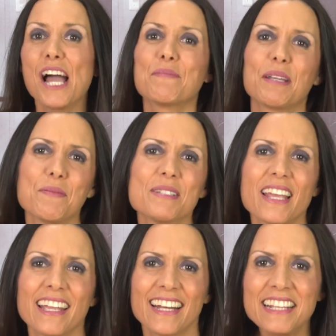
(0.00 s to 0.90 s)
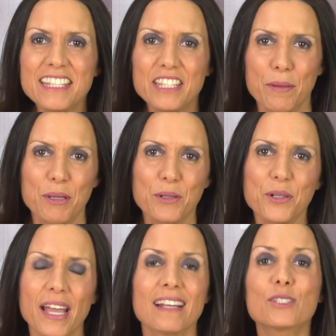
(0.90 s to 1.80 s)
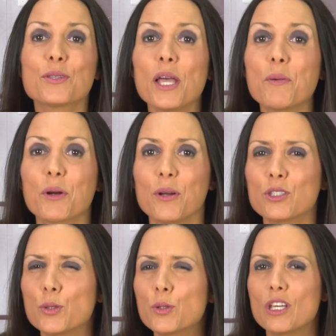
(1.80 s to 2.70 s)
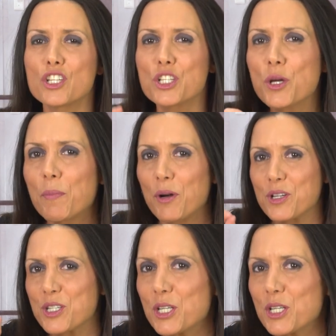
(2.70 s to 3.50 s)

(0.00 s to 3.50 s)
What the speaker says: Hi, my name is Diana, the Dummy Cook, and today we're going to do the super